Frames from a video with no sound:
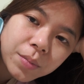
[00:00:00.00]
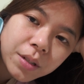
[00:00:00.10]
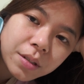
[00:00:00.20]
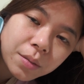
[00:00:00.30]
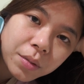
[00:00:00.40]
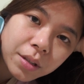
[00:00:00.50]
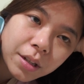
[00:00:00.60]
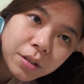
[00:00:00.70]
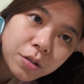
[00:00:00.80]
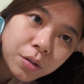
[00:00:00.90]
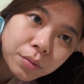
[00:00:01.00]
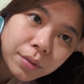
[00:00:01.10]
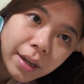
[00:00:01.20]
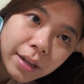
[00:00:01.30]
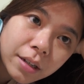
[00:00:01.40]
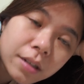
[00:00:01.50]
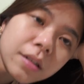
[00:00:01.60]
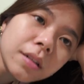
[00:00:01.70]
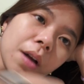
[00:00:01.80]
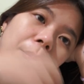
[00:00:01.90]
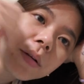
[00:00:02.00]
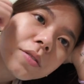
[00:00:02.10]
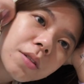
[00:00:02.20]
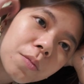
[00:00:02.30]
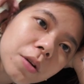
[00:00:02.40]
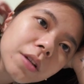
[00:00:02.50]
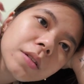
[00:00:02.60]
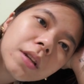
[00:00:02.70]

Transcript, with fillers: be something that you don't like about someone.